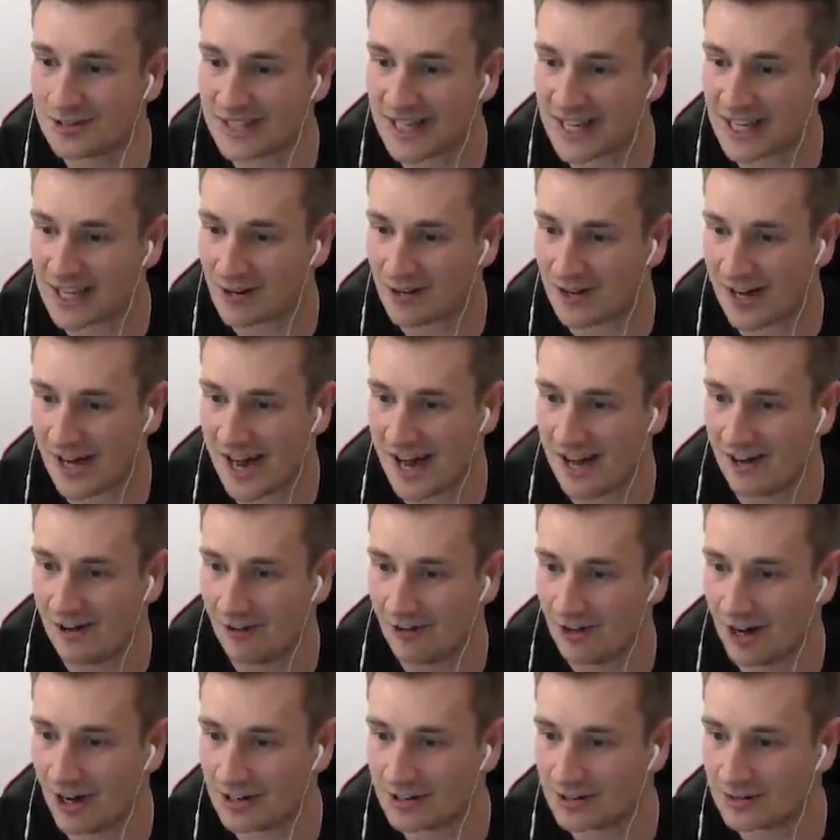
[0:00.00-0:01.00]
Dick got it out.
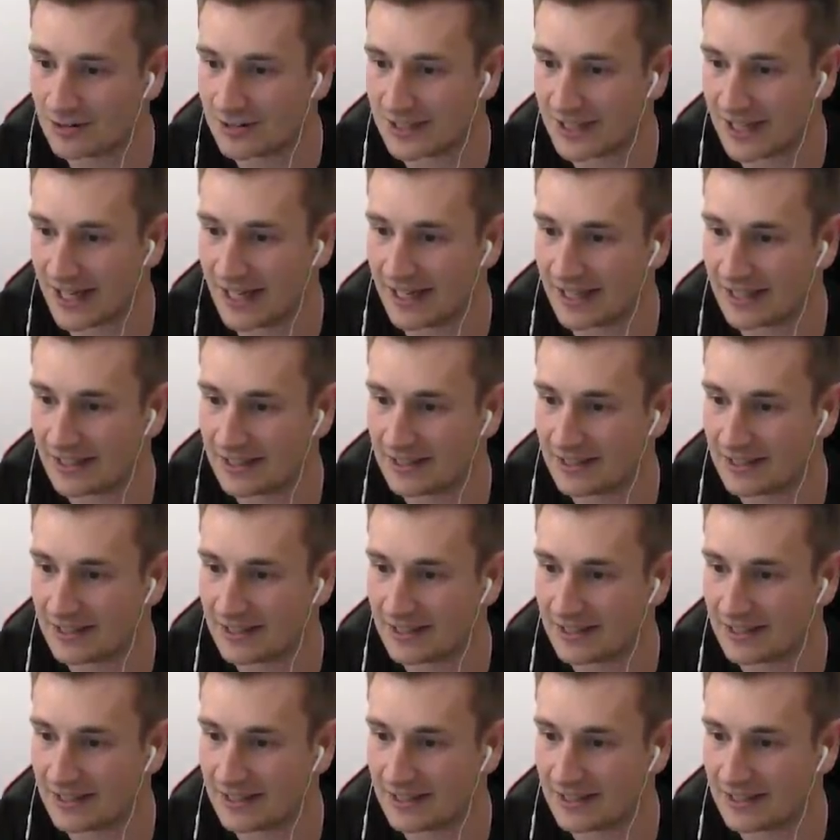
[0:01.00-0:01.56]
Uncle Dick.